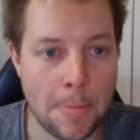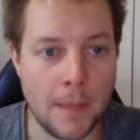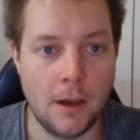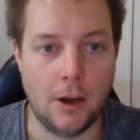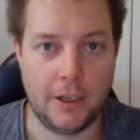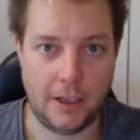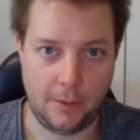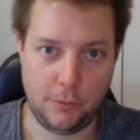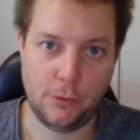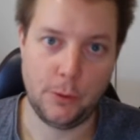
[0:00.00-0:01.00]
Okay,
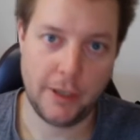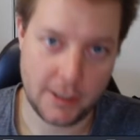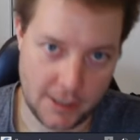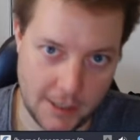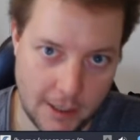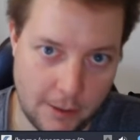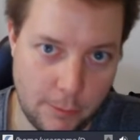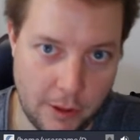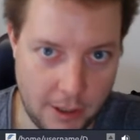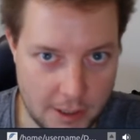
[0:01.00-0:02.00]
before we get started
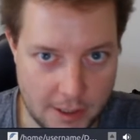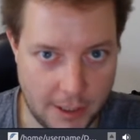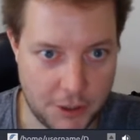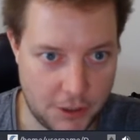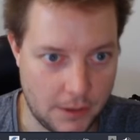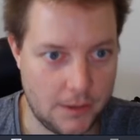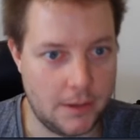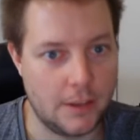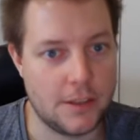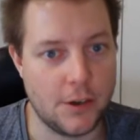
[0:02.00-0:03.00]
with this section,
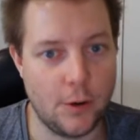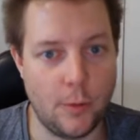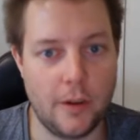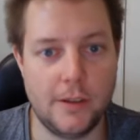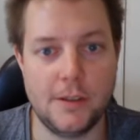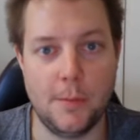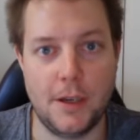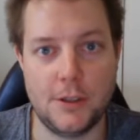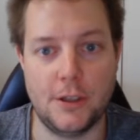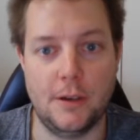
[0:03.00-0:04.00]
it is noteworthy to
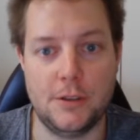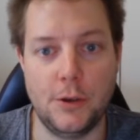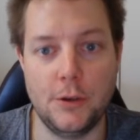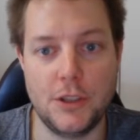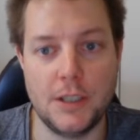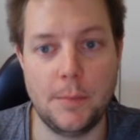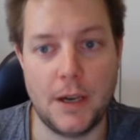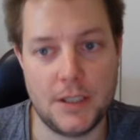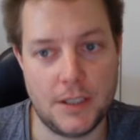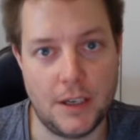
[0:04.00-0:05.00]
mention that 2G
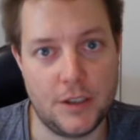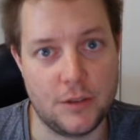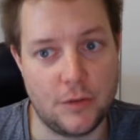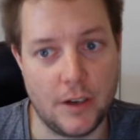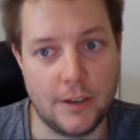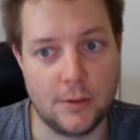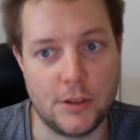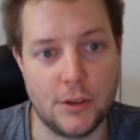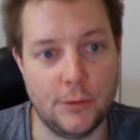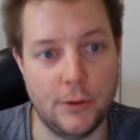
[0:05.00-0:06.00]
base stations running on
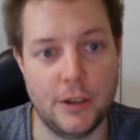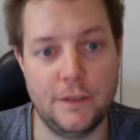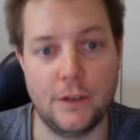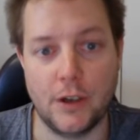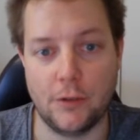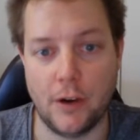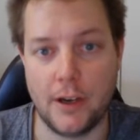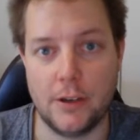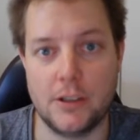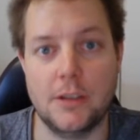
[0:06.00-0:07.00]
software-defined
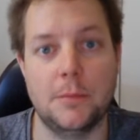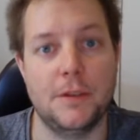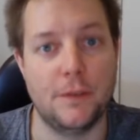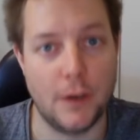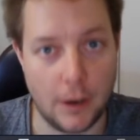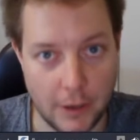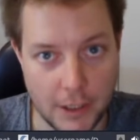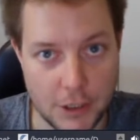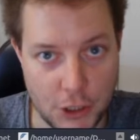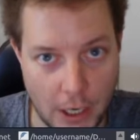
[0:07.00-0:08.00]
radios can be
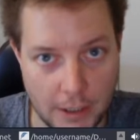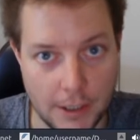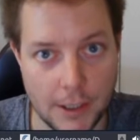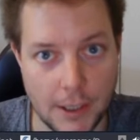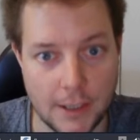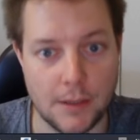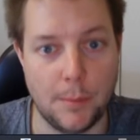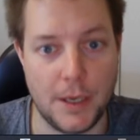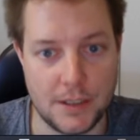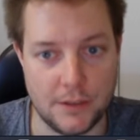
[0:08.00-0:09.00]
very janky at the
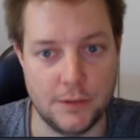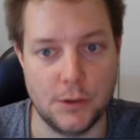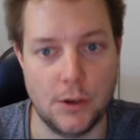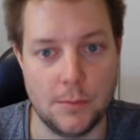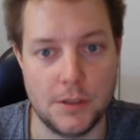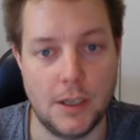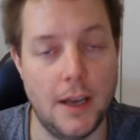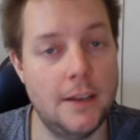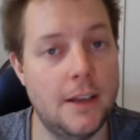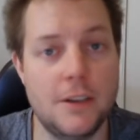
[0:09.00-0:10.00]
best of times,
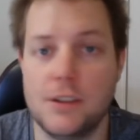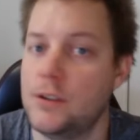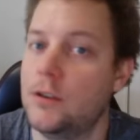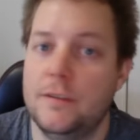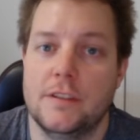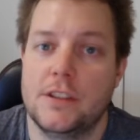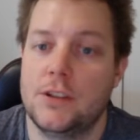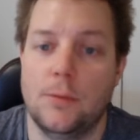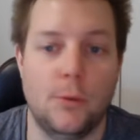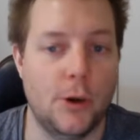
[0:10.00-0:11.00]
and they just often
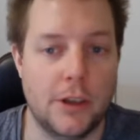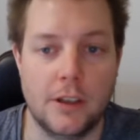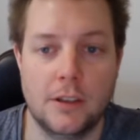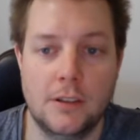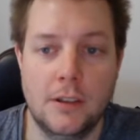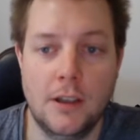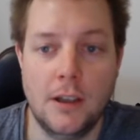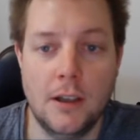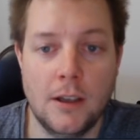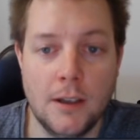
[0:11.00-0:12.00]
stop working.
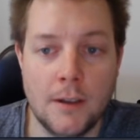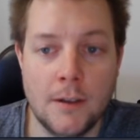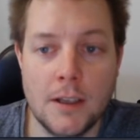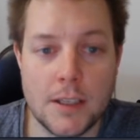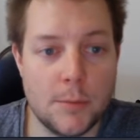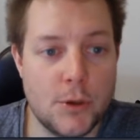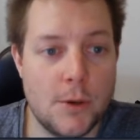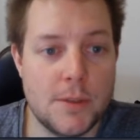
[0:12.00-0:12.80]
Sometimes they